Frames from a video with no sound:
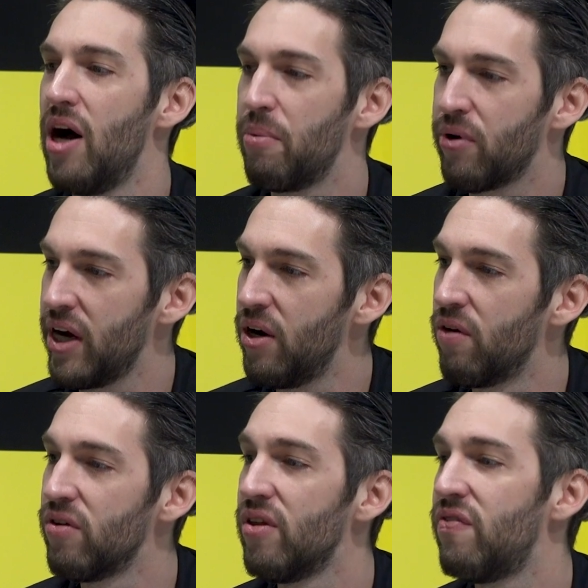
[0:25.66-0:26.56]
upgrade
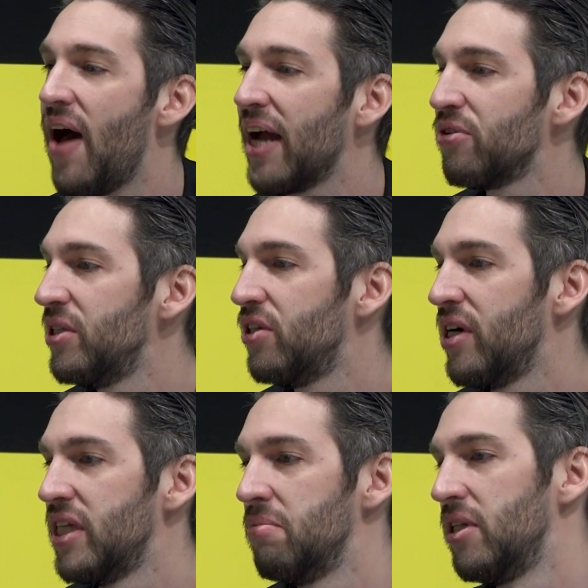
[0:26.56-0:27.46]
over the factory
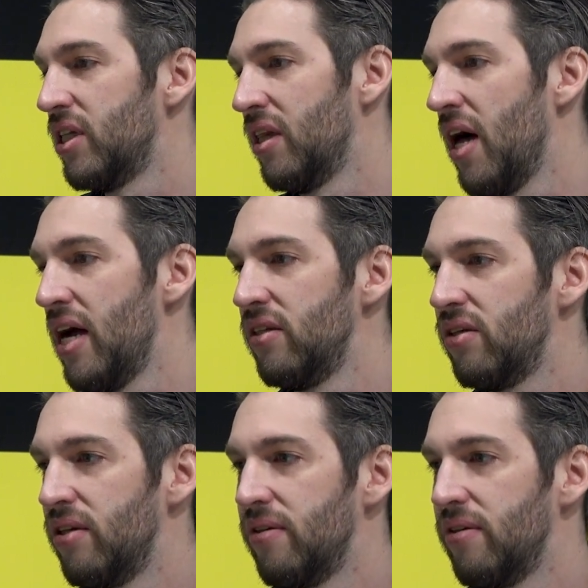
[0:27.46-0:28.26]
transmission lines?